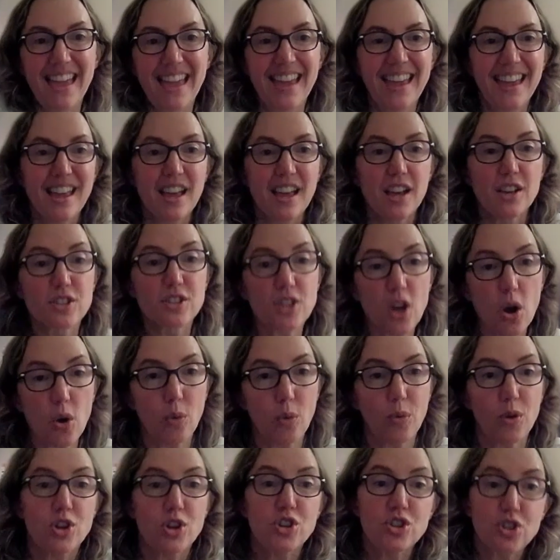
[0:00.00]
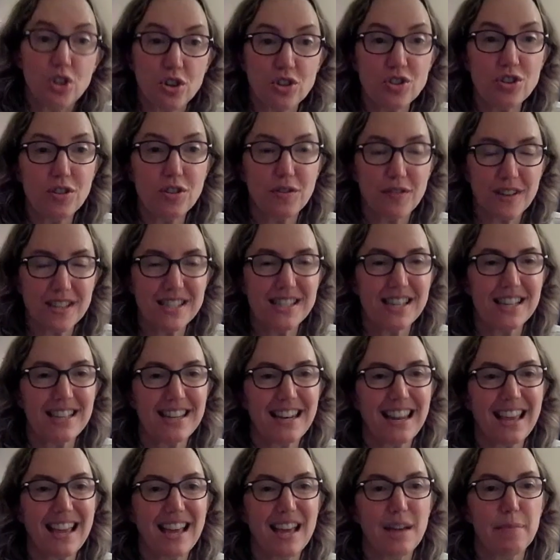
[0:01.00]
So, should you visit
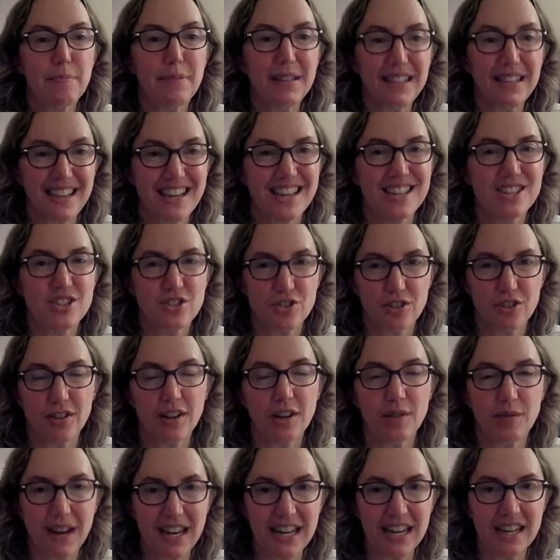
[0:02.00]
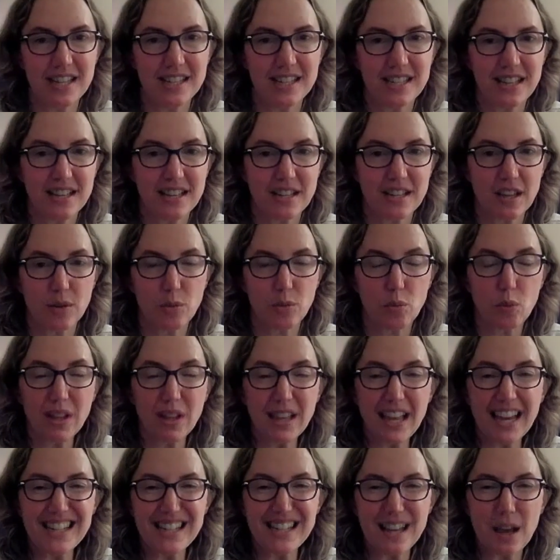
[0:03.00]
Belize during rainy season? Well,
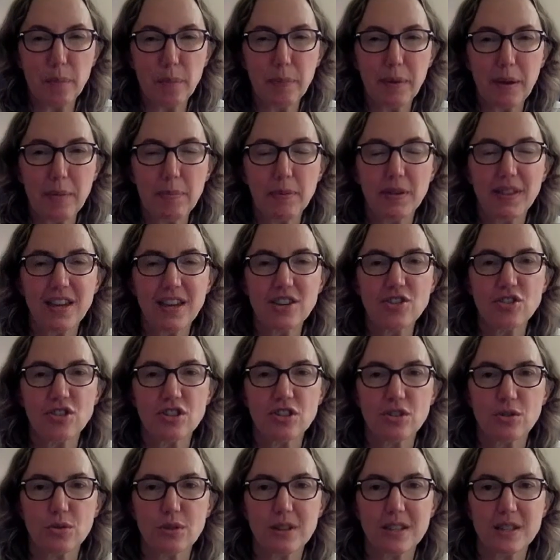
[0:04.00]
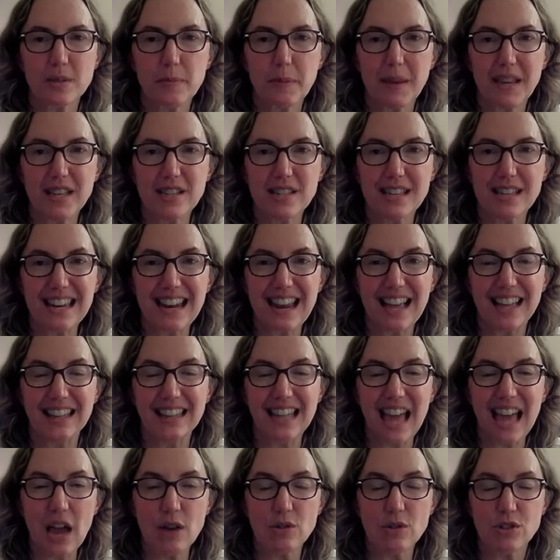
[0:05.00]
I tell people they should do this because it
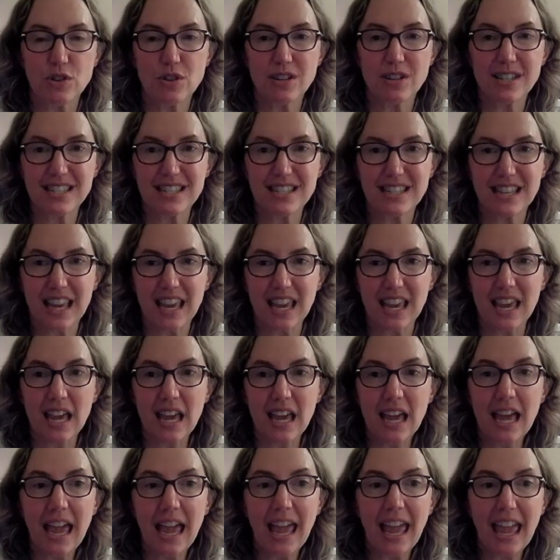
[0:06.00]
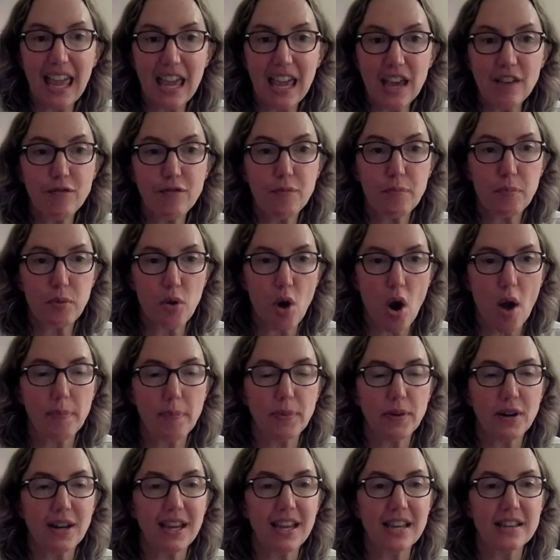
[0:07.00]
allows you to see if
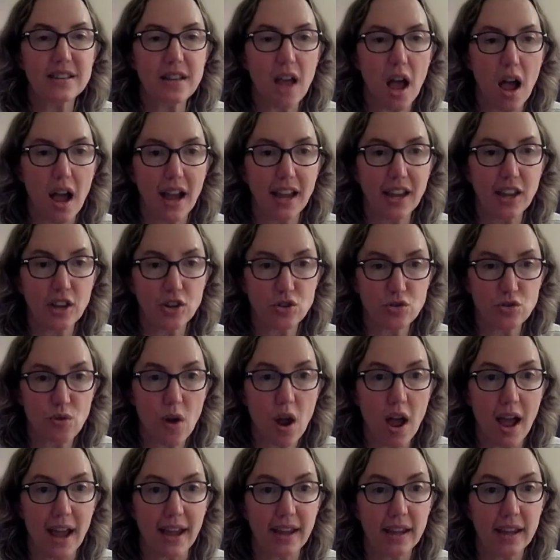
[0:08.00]
property is high and dry.